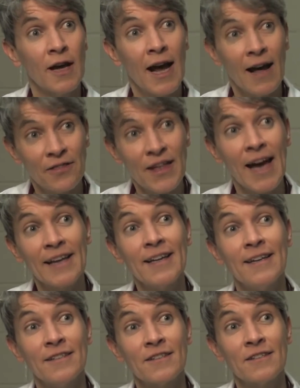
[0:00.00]
And that
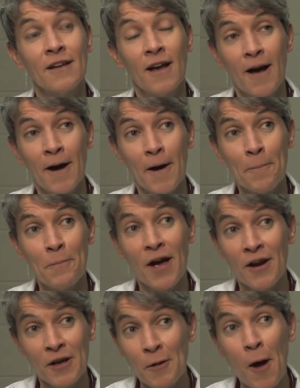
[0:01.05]
is um,
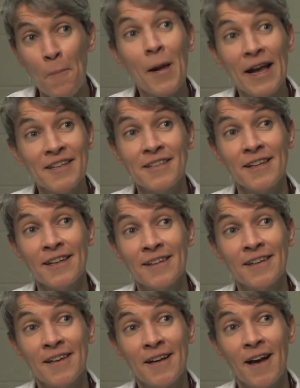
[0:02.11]
an amazing,
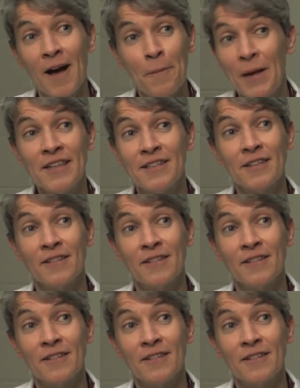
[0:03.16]
amazing